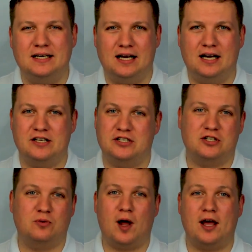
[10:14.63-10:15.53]
It's just
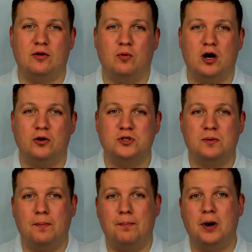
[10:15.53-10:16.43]
the way of the world.
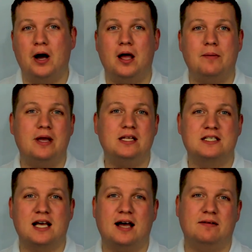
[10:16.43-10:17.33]
But it means
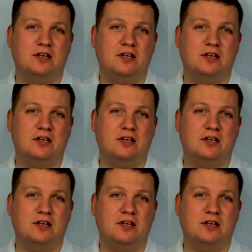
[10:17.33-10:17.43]
that,